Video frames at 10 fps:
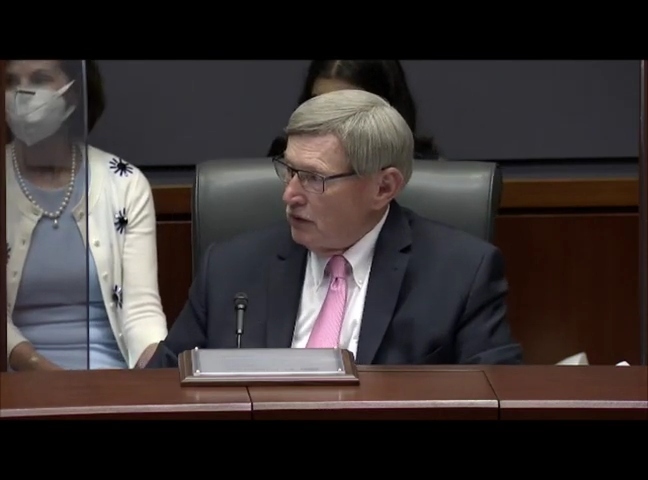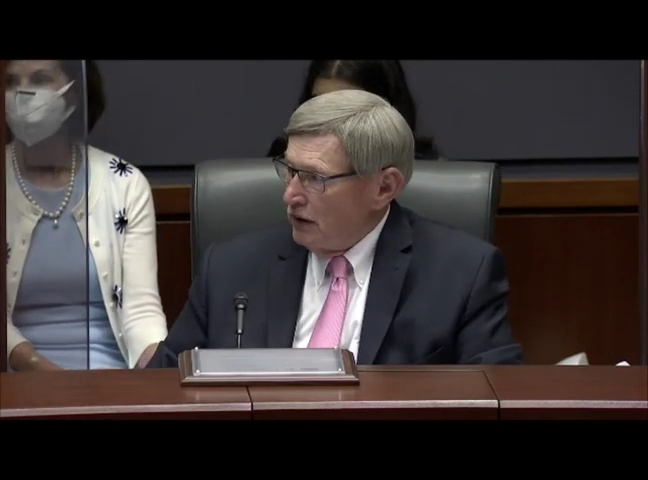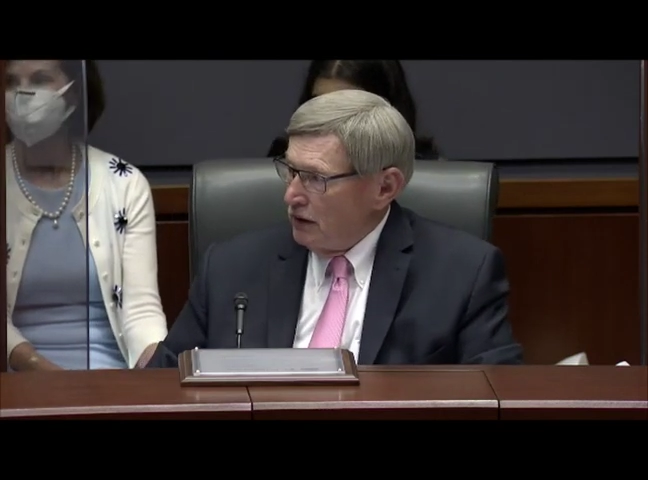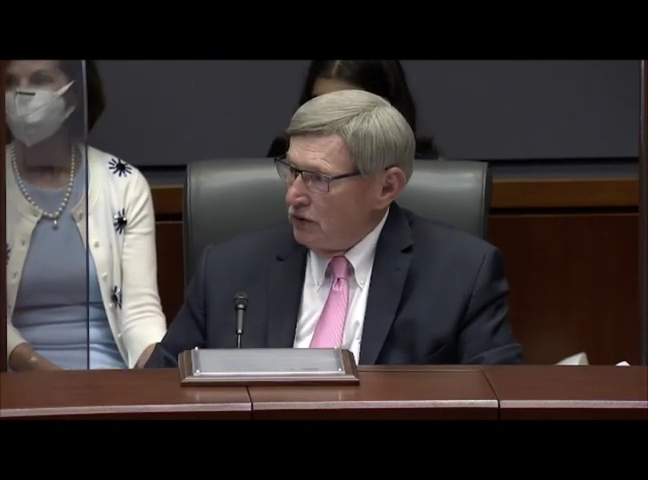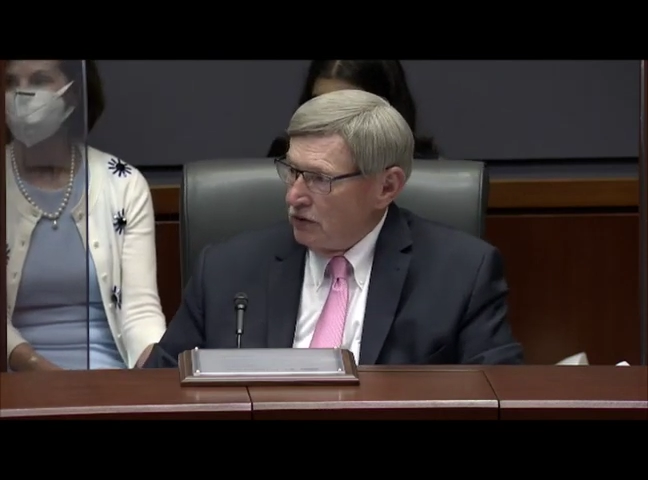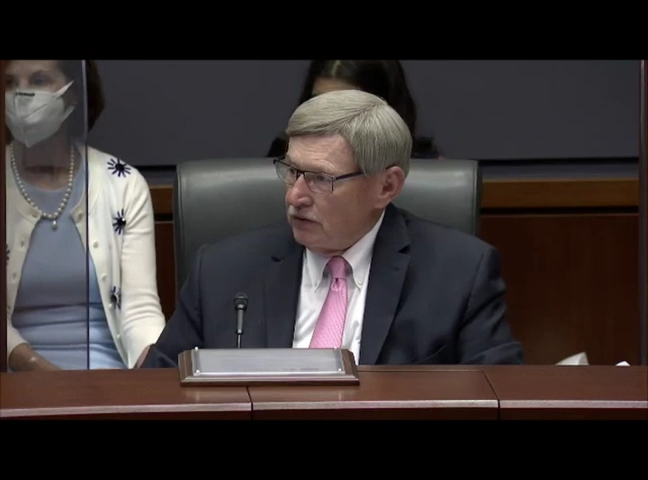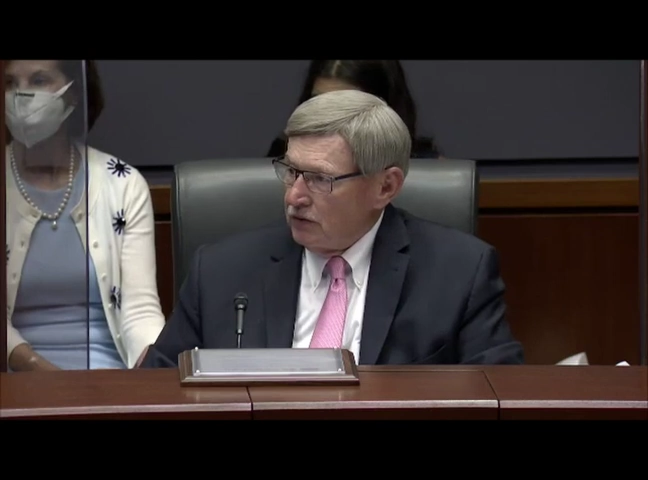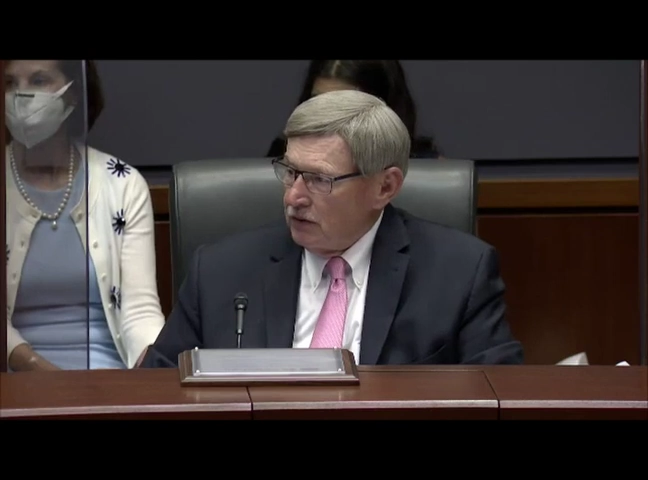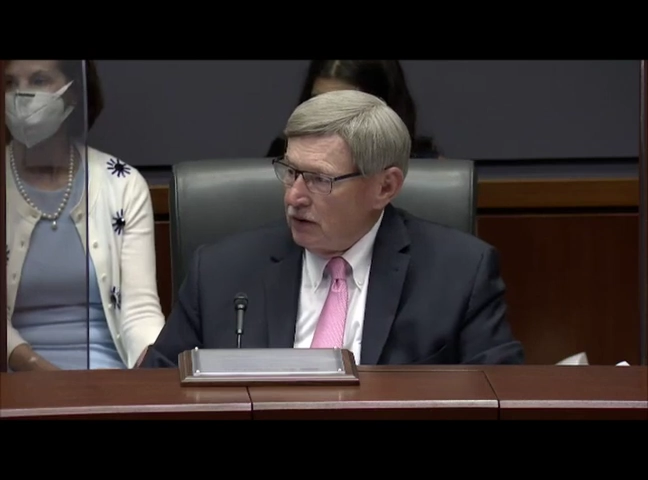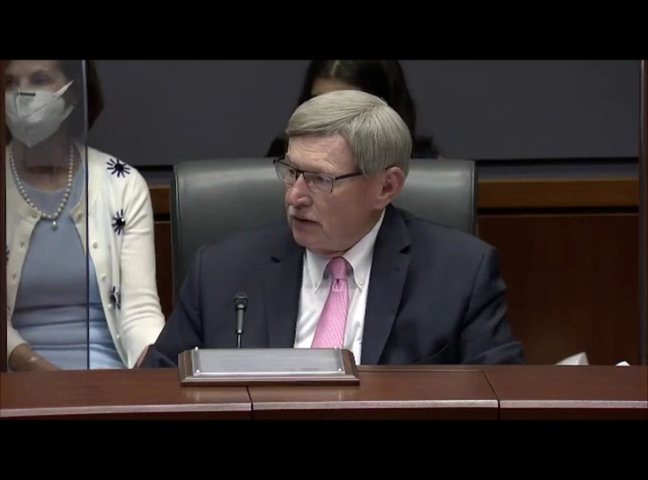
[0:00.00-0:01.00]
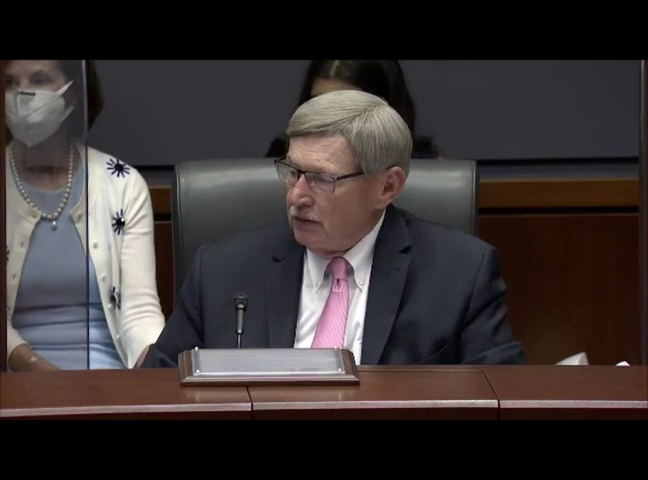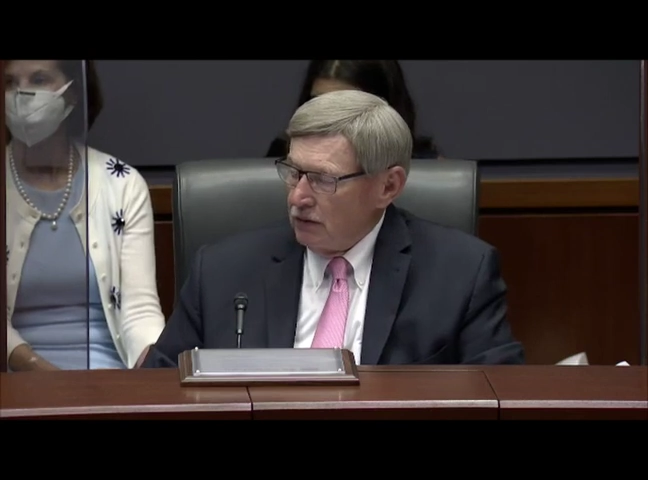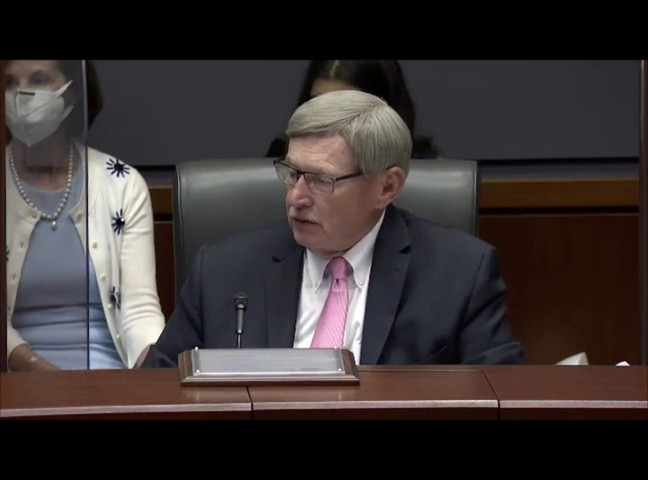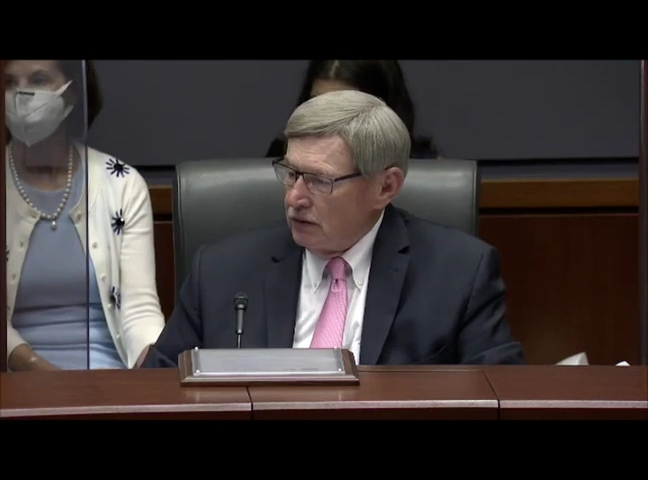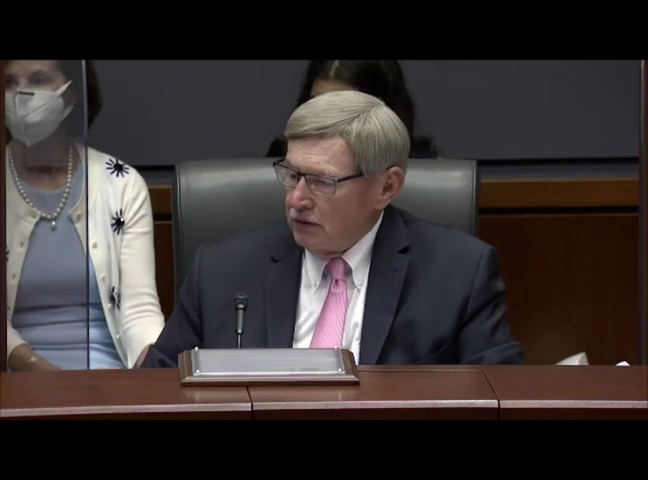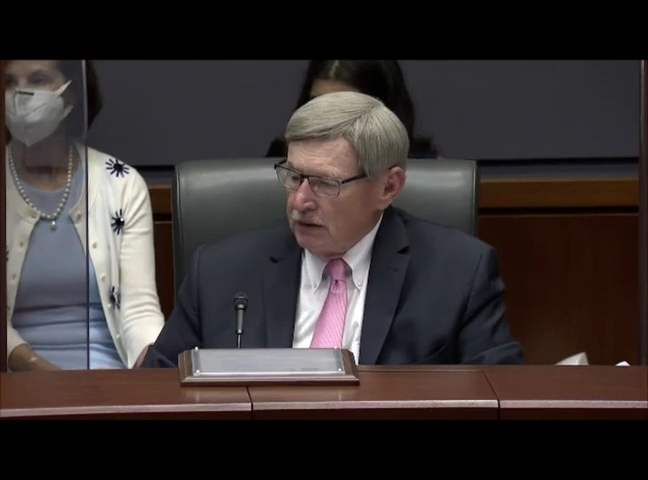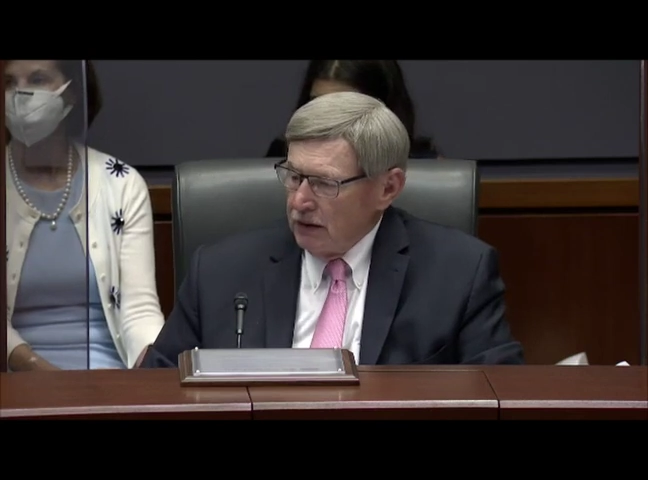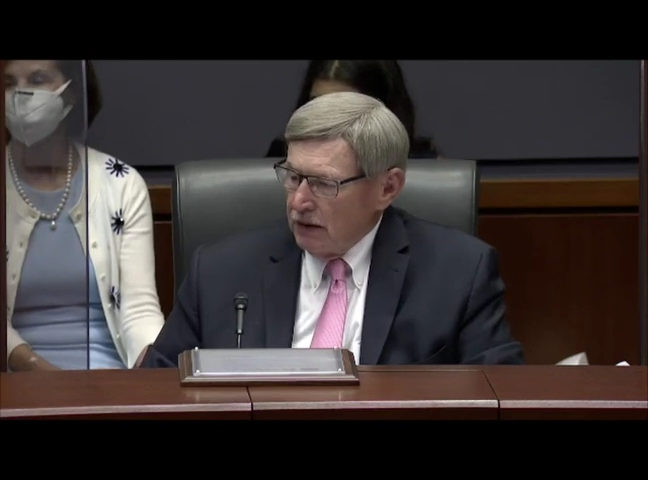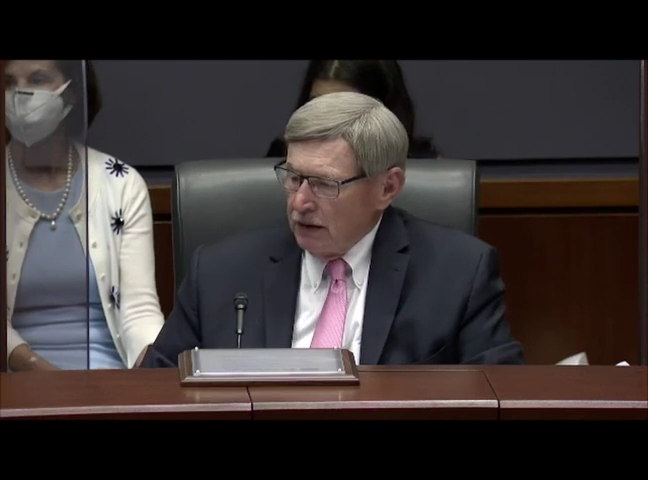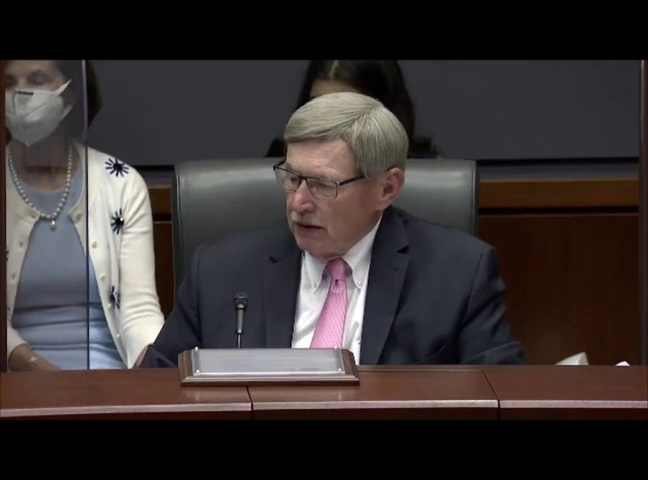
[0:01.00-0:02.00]
and just
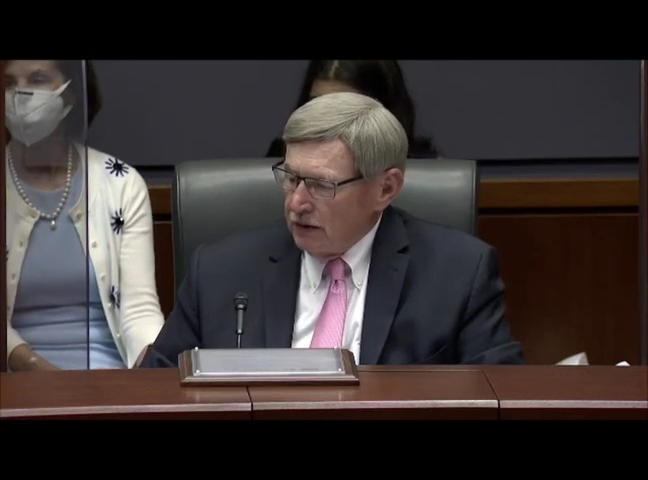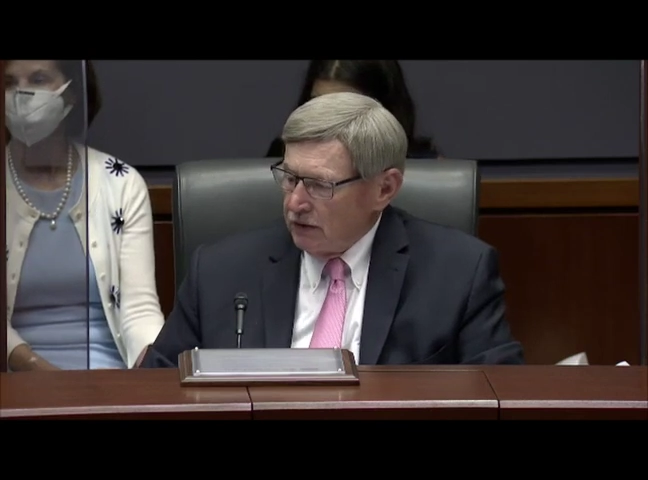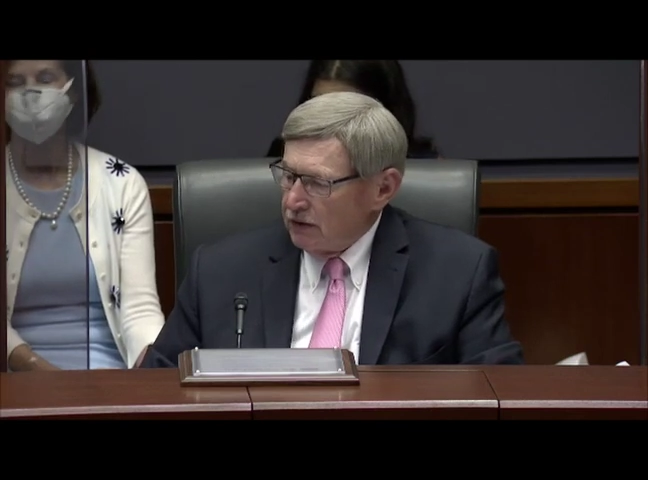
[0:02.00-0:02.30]
it's